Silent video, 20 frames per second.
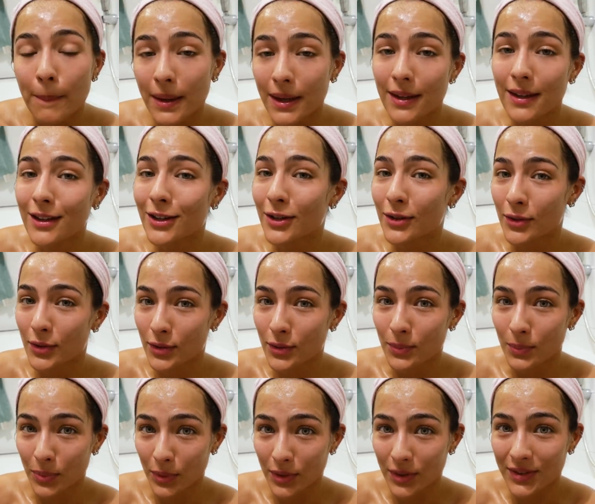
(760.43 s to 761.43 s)
being your
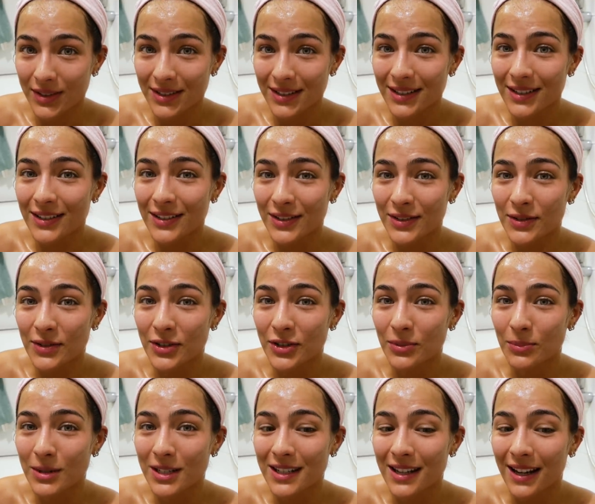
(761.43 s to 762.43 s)
own person on
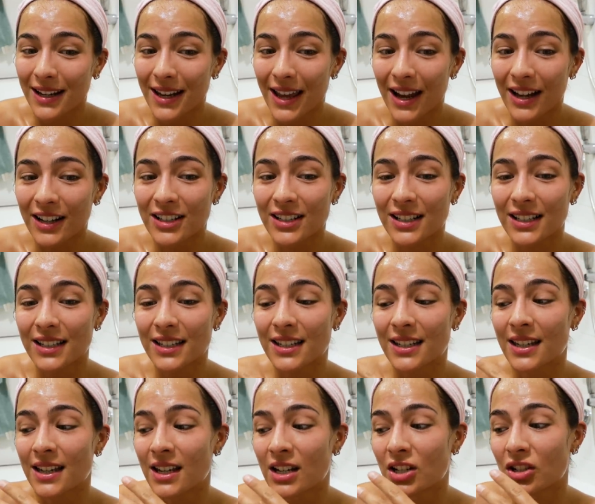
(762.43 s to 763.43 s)
social media and
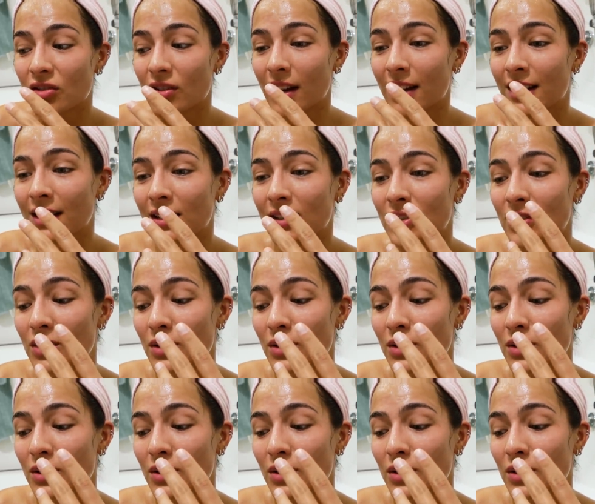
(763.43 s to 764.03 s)
actually trying